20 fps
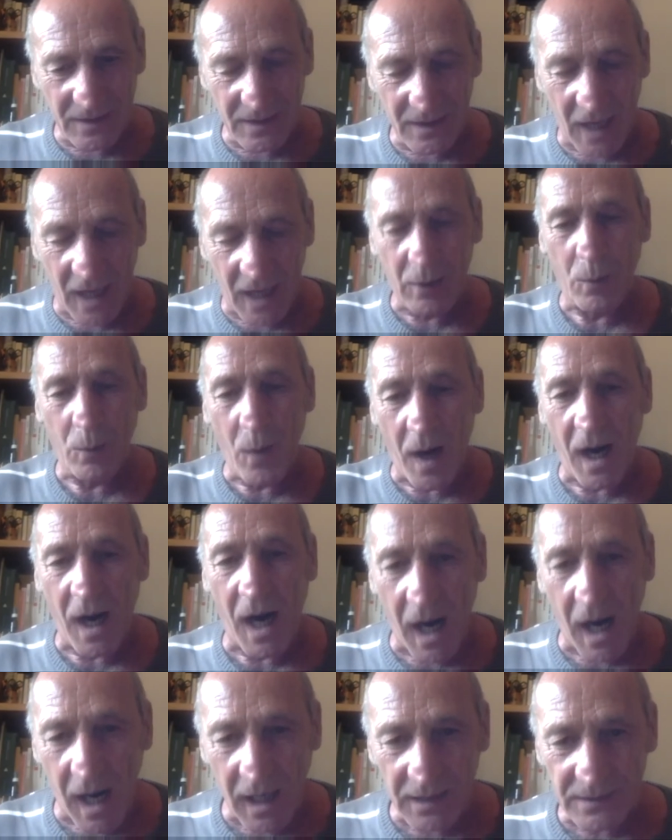allow
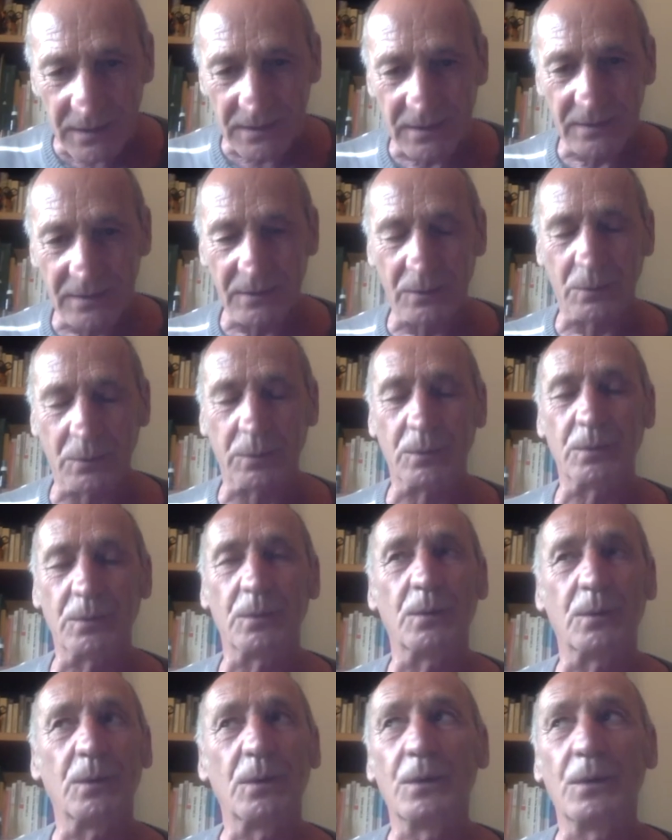us
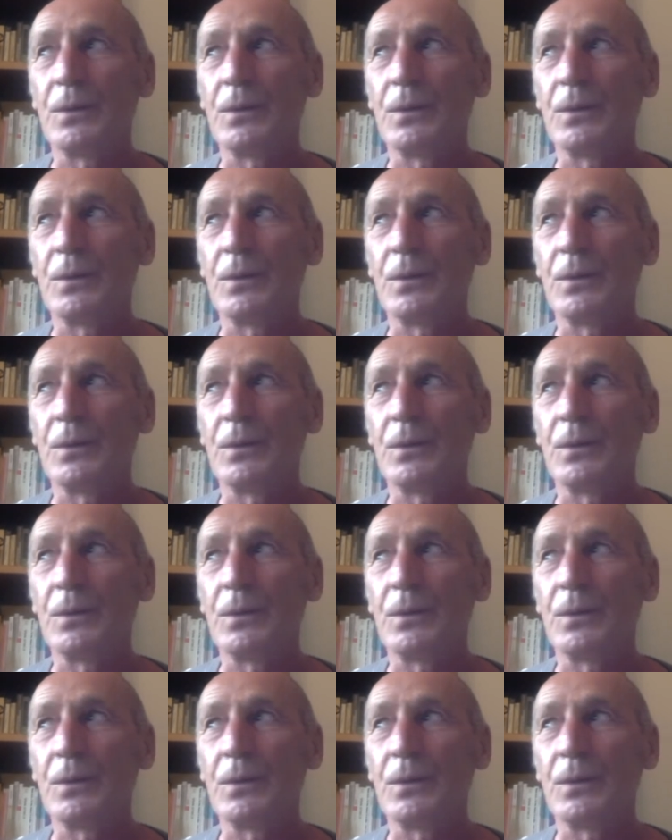to